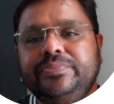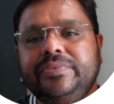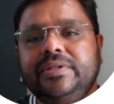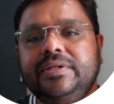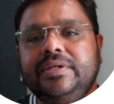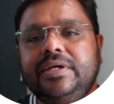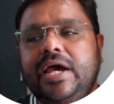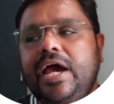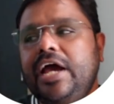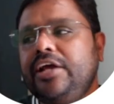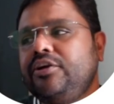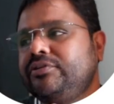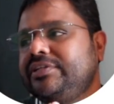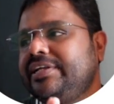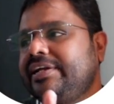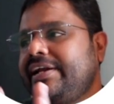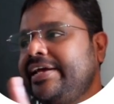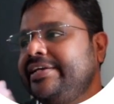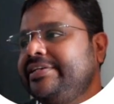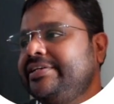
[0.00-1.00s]
And on the
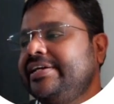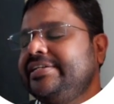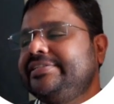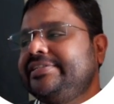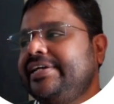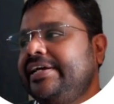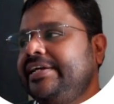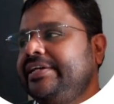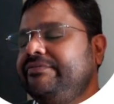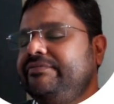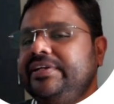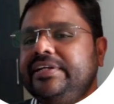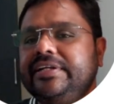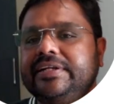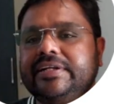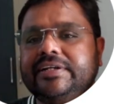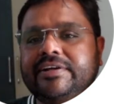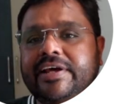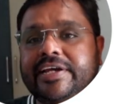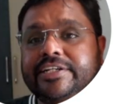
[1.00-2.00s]
right hand side we
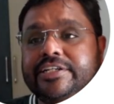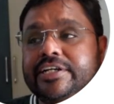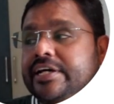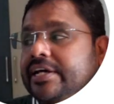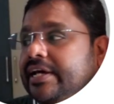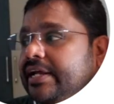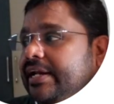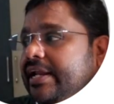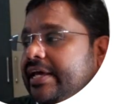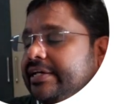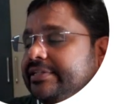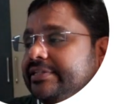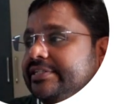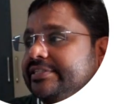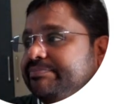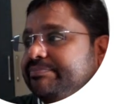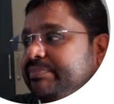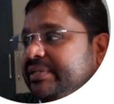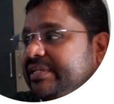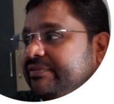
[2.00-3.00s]
write like this
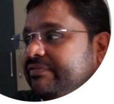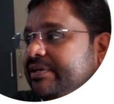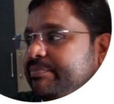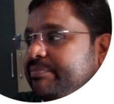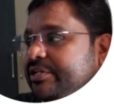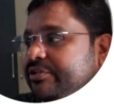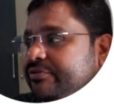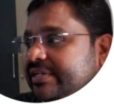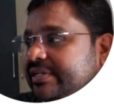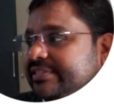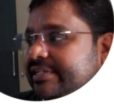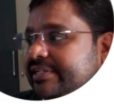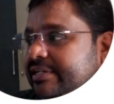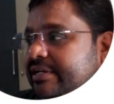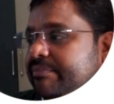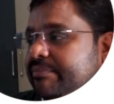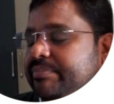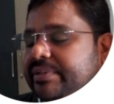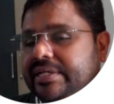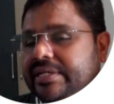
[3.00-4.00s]
b1, b2, etc.
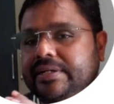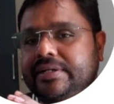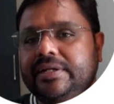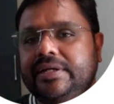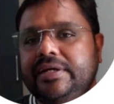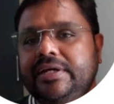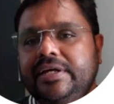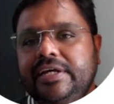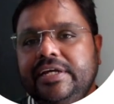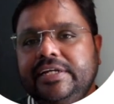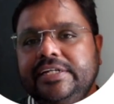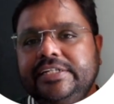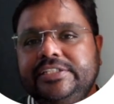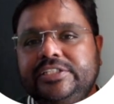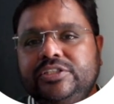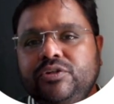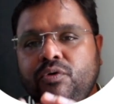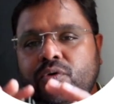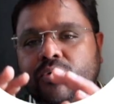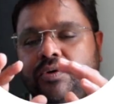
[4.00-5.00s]
bn.
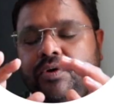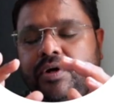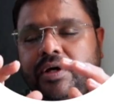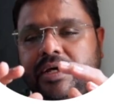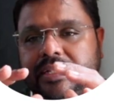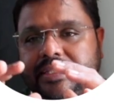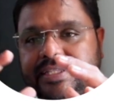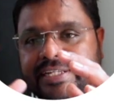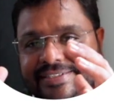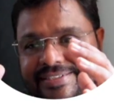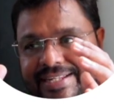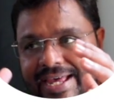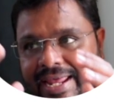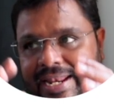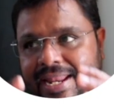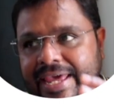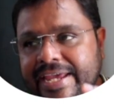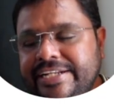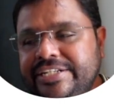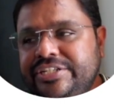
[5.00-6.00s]
So this
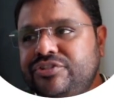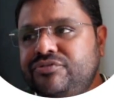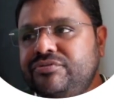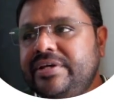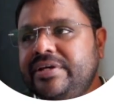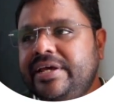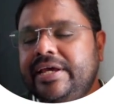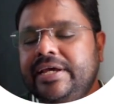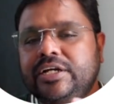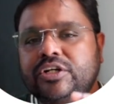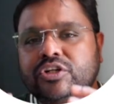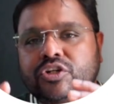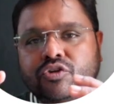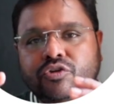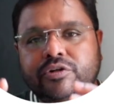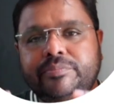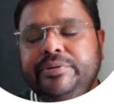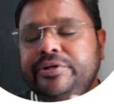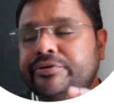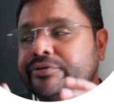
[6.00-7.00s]
aligns to a good
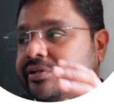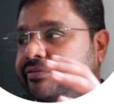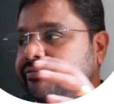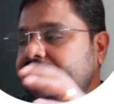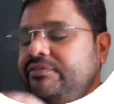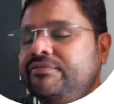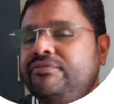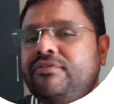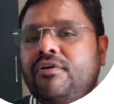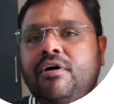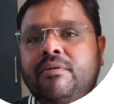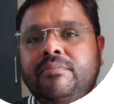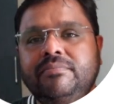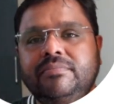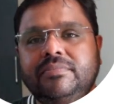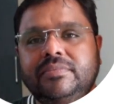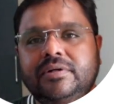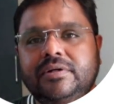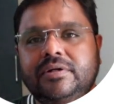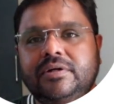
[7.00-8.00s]
beautiful form
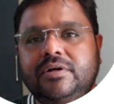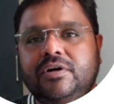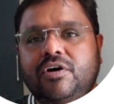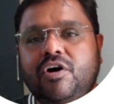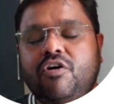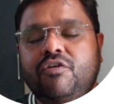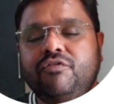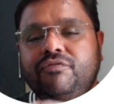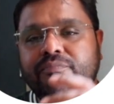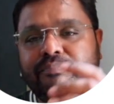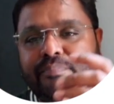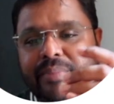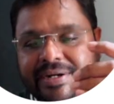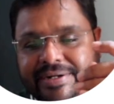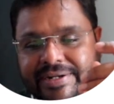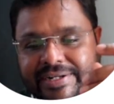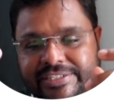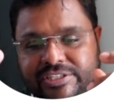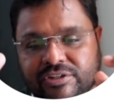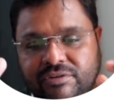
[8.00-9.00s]
of
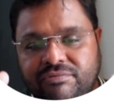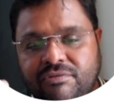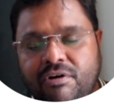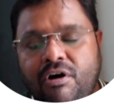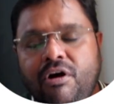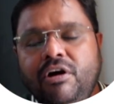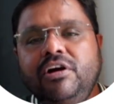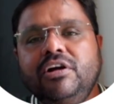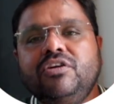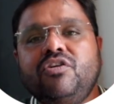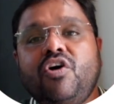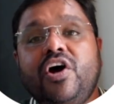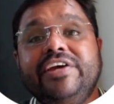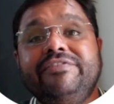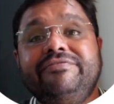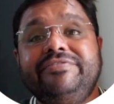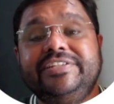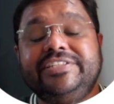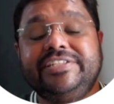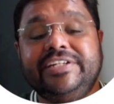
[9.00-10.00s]
matrix of all
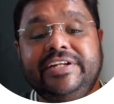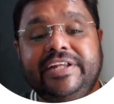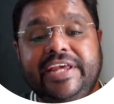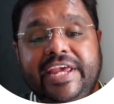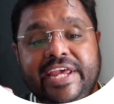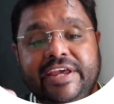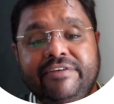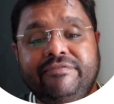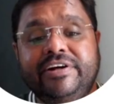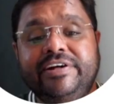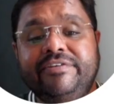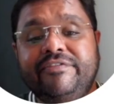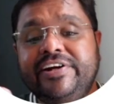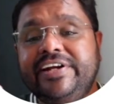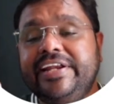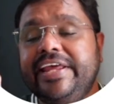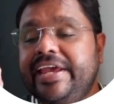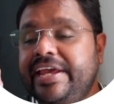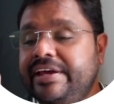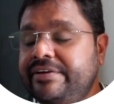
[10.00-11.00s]
coefficient a11,
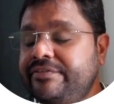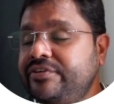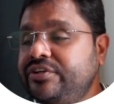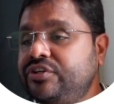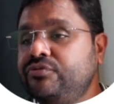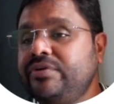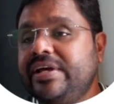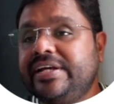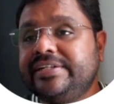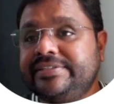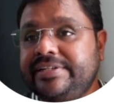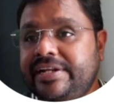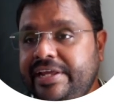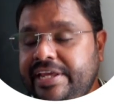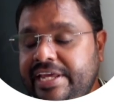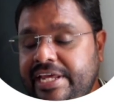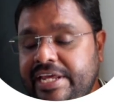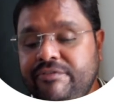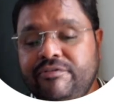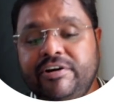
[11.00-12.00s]
a12, etc.
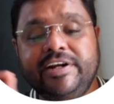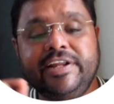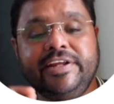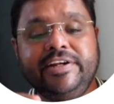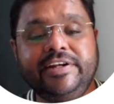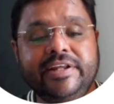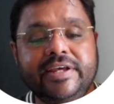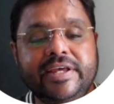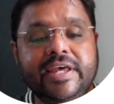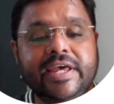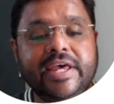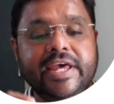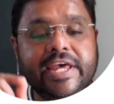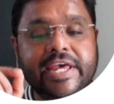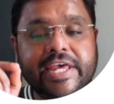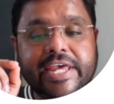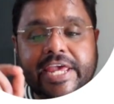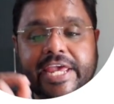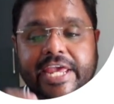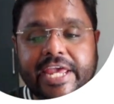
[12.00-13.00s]
a1n,
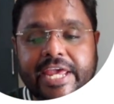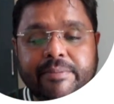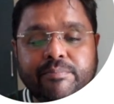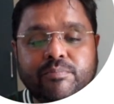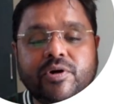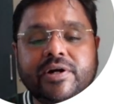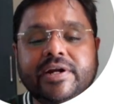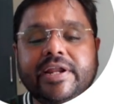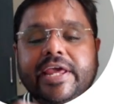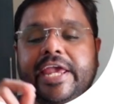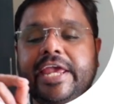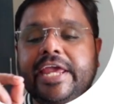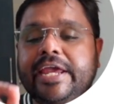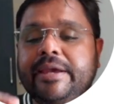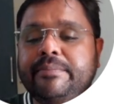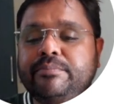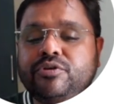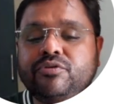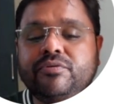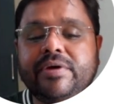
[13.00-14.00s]
am1,
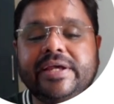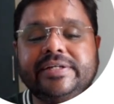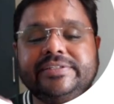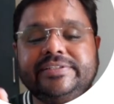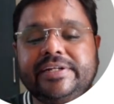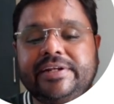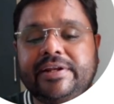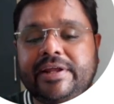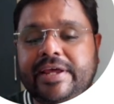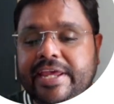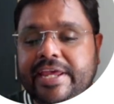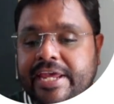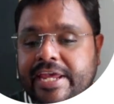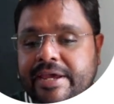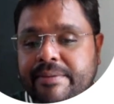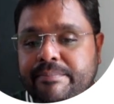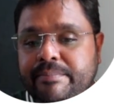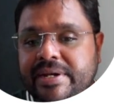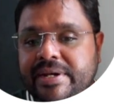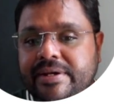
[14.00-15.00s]
am2, etc.
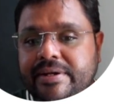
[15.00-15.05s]
amn,